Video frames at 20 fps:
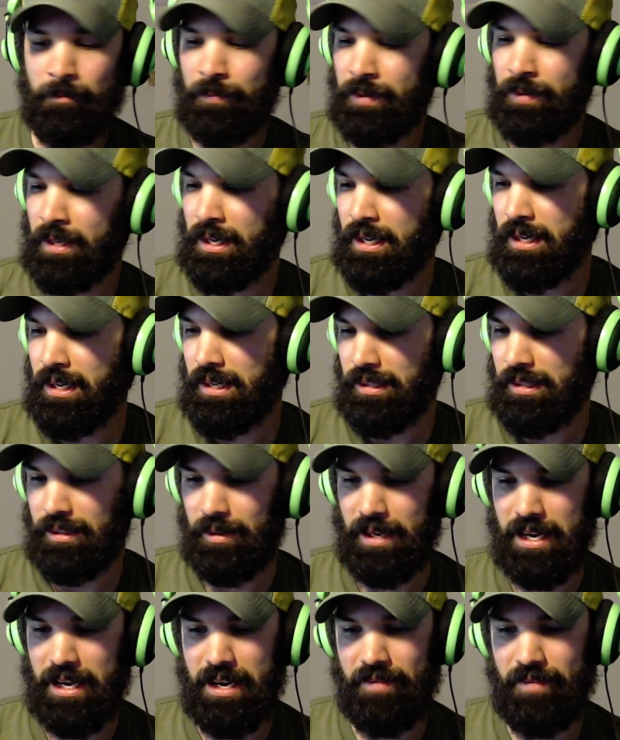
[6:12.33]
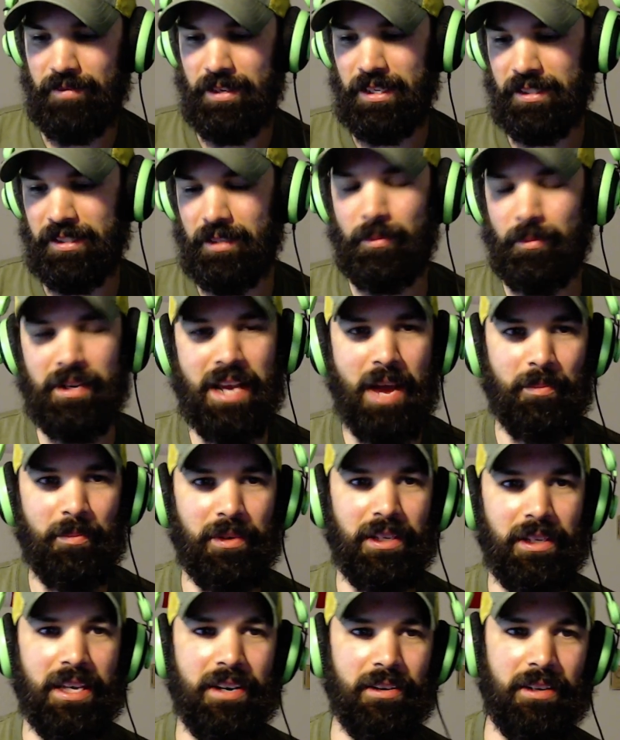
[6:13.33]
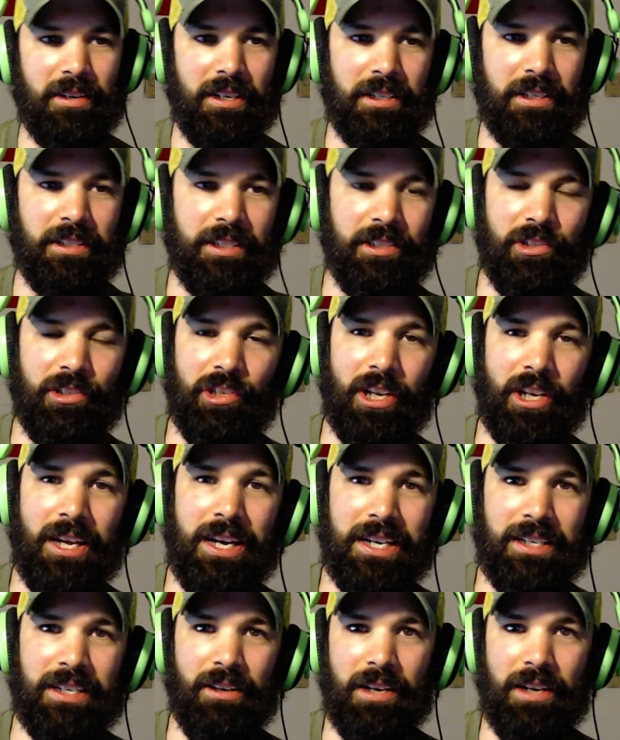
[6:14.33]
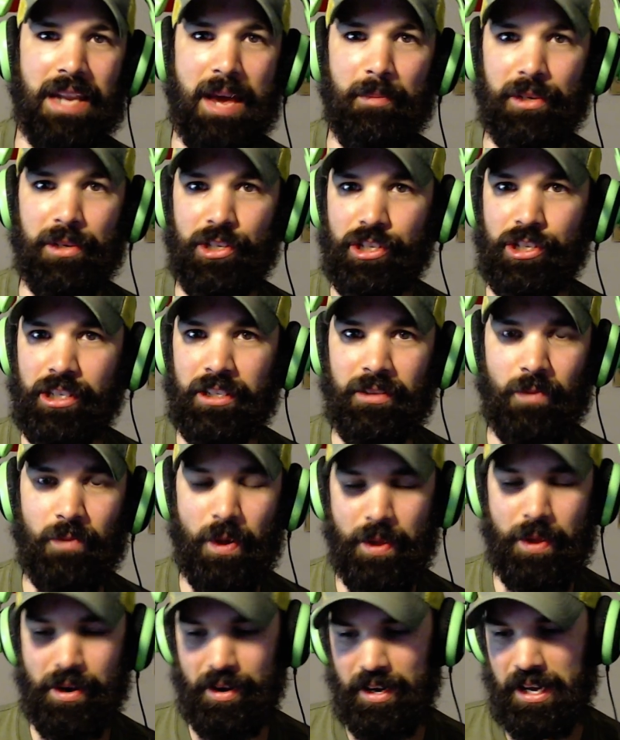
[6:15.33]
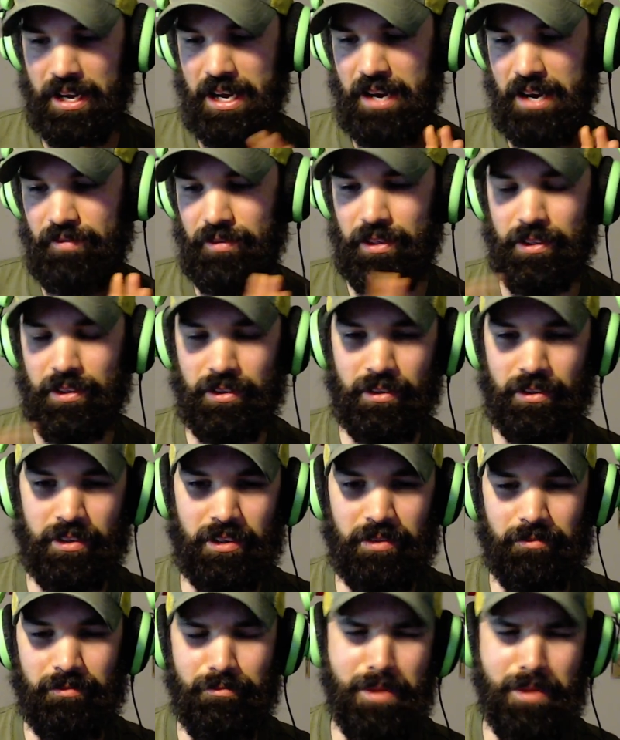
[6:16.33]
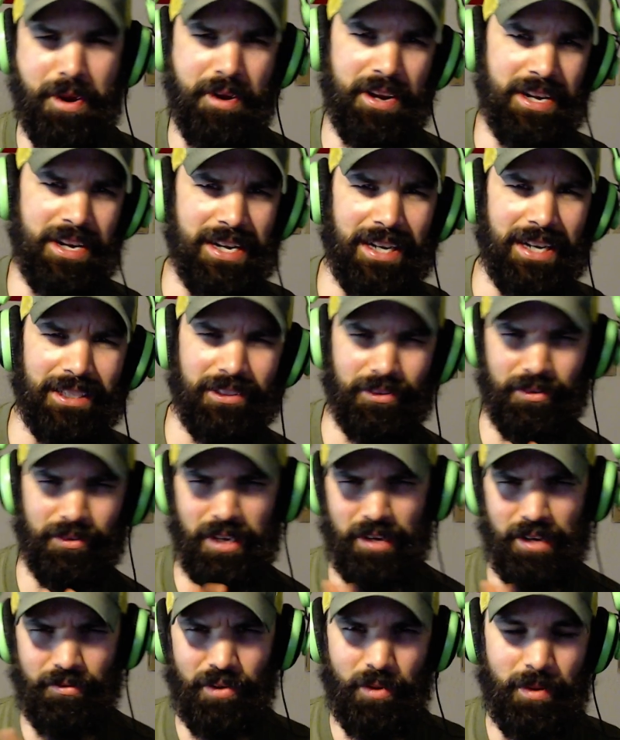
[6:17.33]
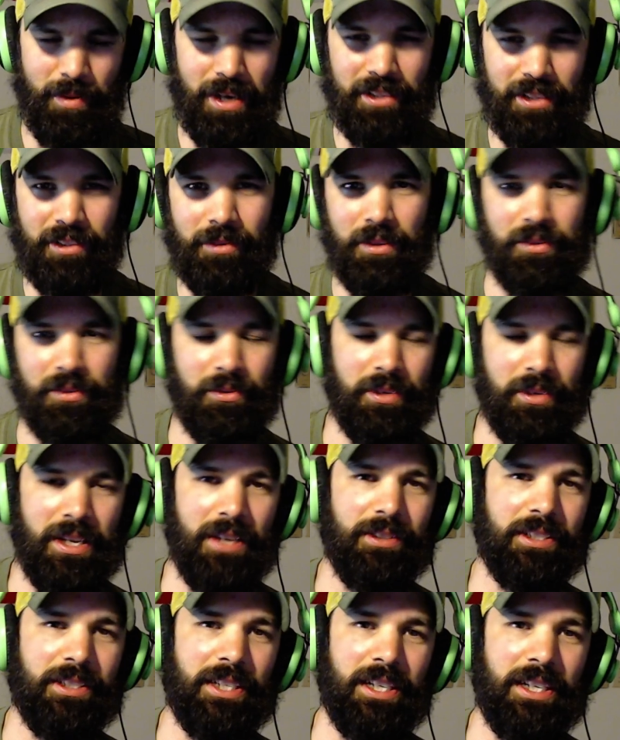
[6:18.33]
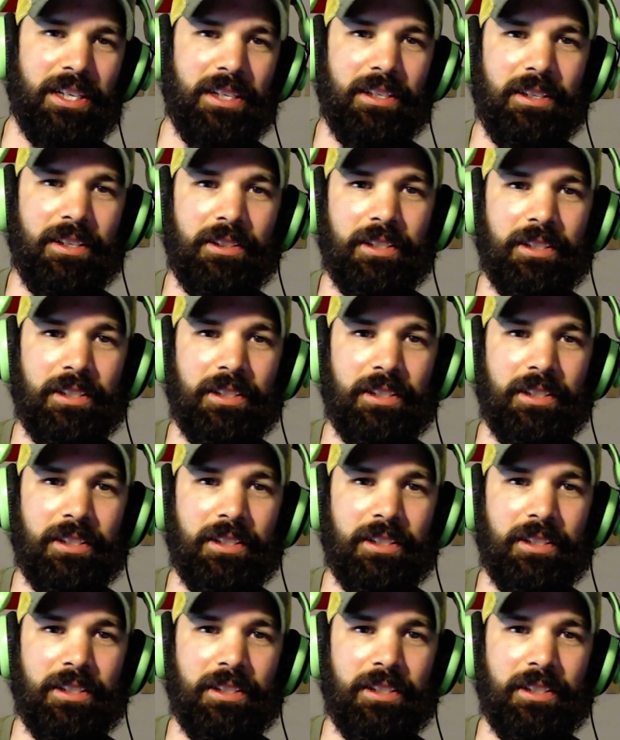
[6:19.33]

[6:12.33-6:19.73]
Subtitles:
So they have something happen later on in July called La Machine, where they're gonna have these marionettes or like robots going through downtown.